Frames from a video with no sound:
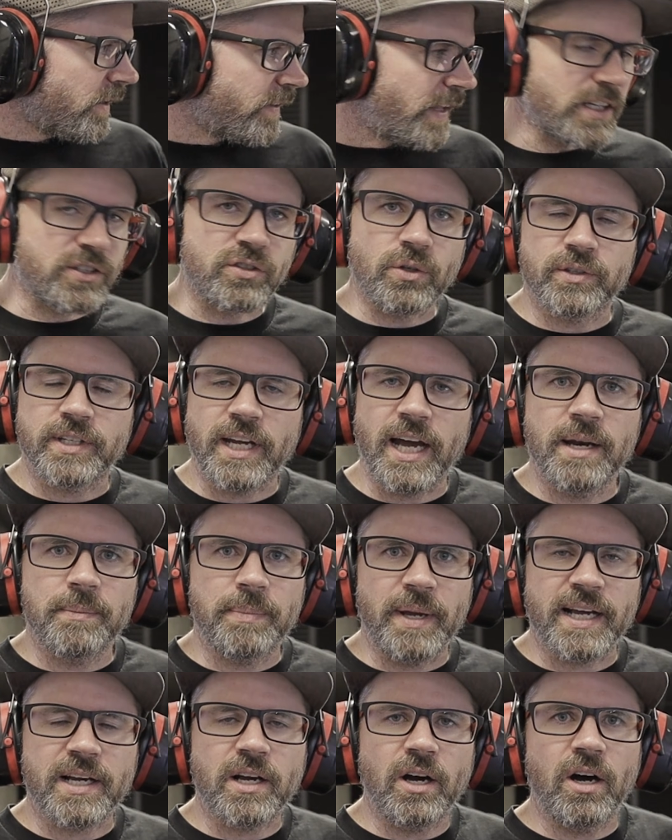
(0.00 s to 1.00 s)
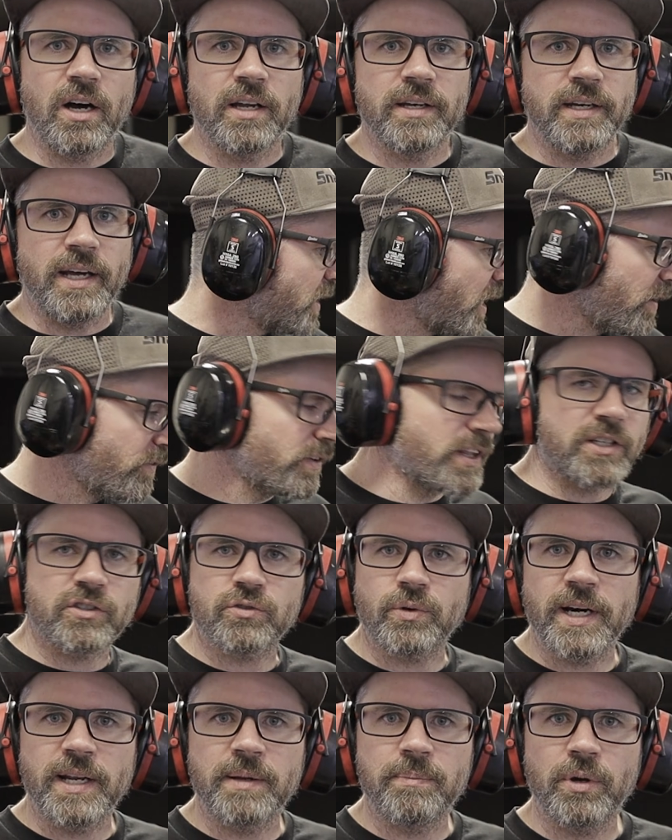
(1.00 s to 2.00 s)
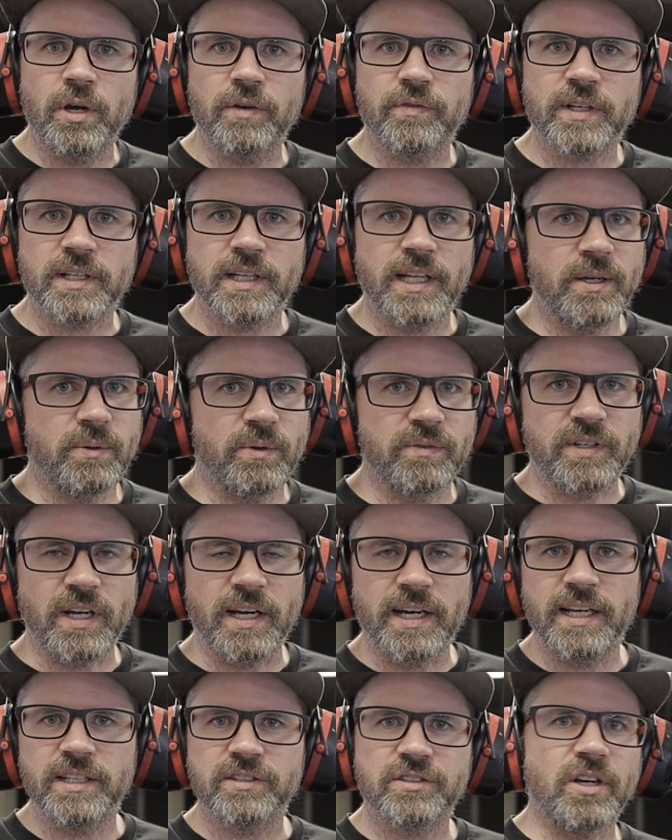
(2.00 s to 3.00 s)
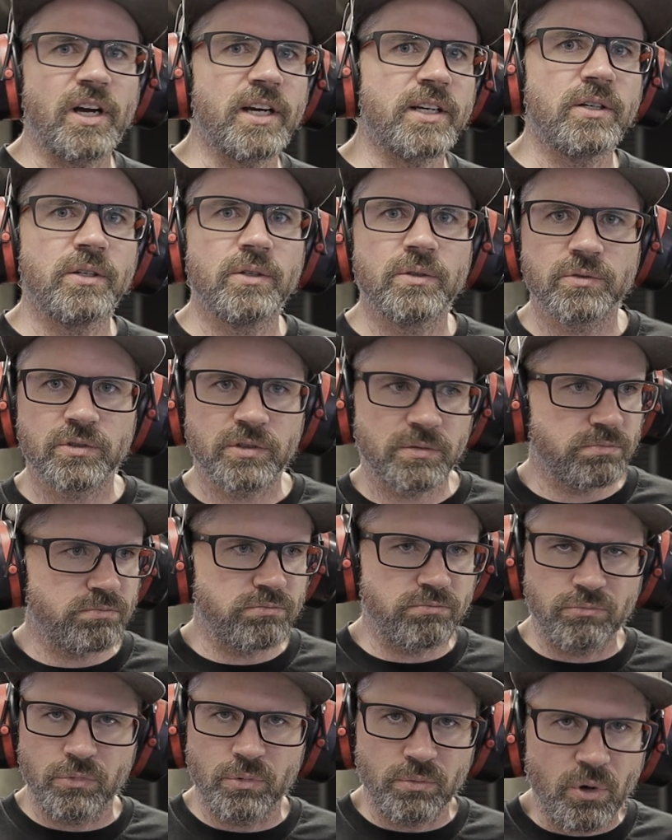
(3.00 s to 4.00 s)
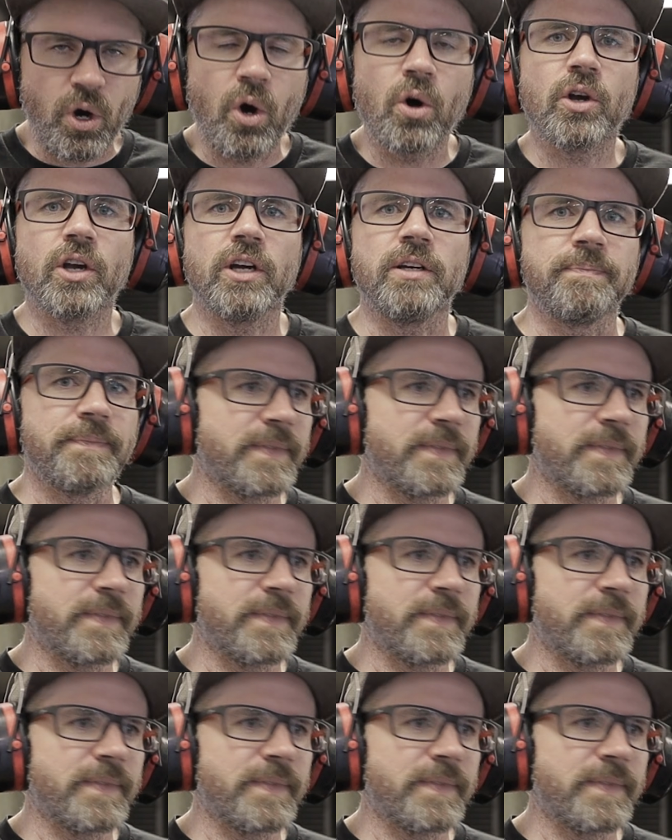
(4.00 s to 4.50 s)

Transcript: that's all done, back on. Everything's running perfectly. We've done heat cycles, all good.